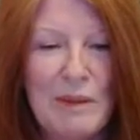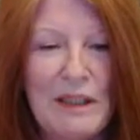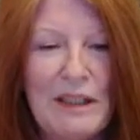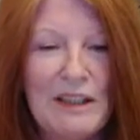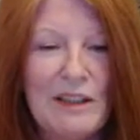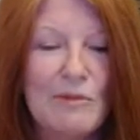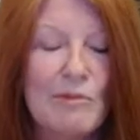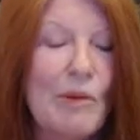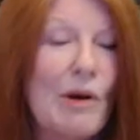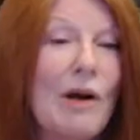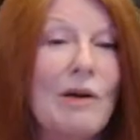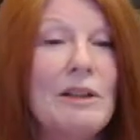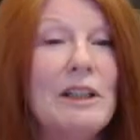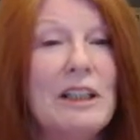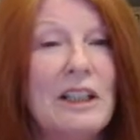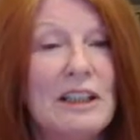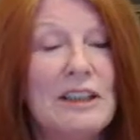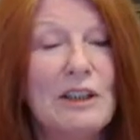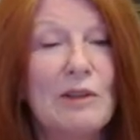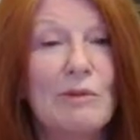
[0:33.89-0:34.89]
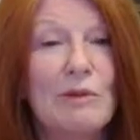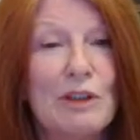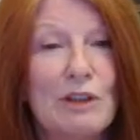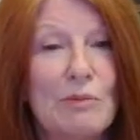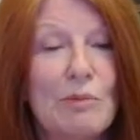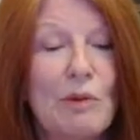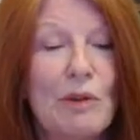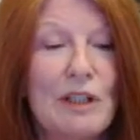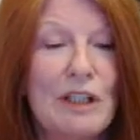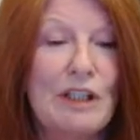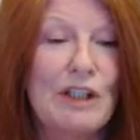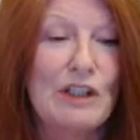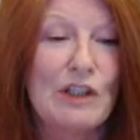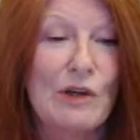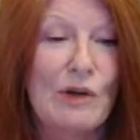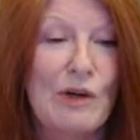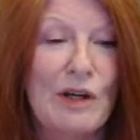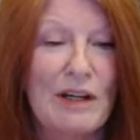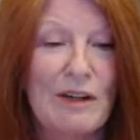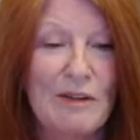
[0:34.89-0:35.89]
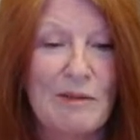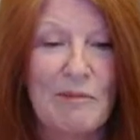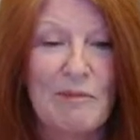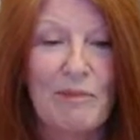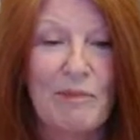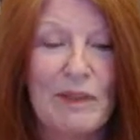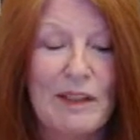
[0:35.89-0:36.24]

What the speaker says: begin probably because it was pretty short.